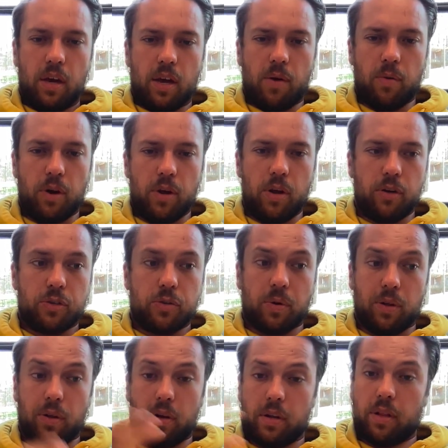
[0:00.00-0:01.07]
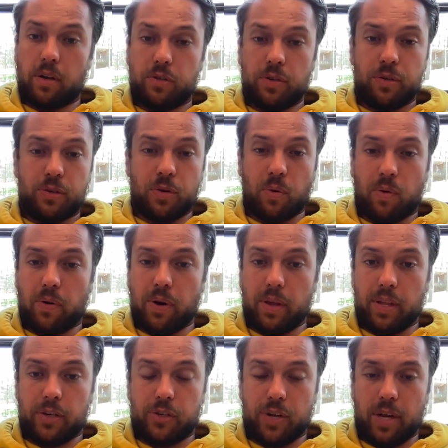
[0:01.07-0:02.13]
I want to know your story." Look, there's no story
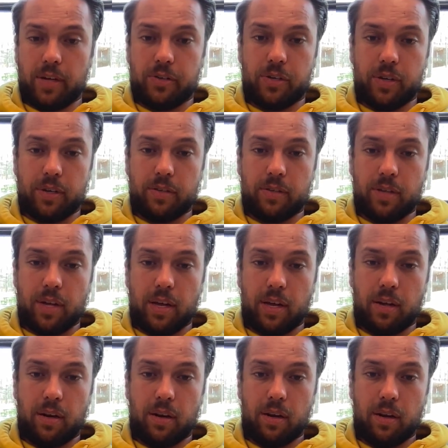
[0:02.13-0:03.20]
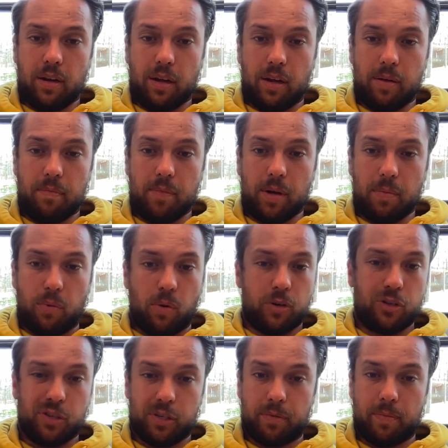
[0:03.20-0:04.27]
that changes that um,
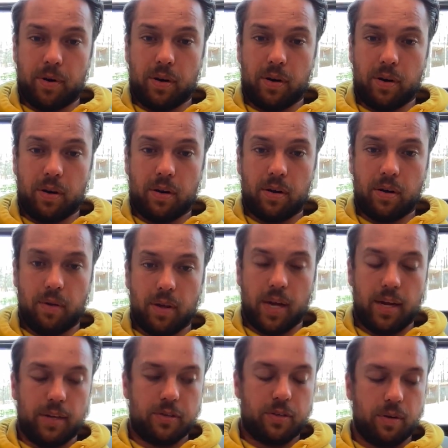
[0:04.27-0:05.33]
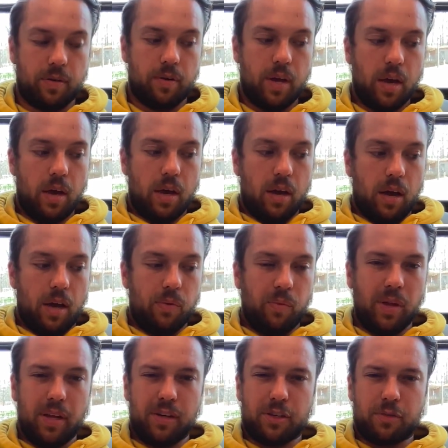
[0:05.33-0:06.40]
abortion's murder. Okay, so
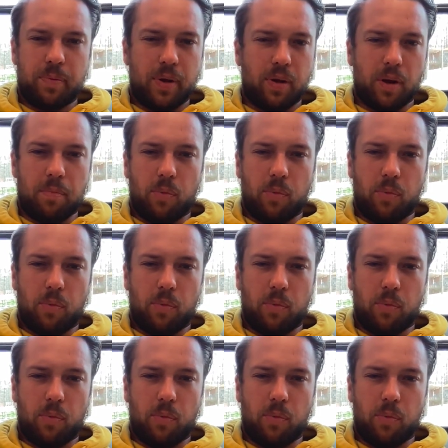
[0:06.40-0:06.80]
unwilling to speak on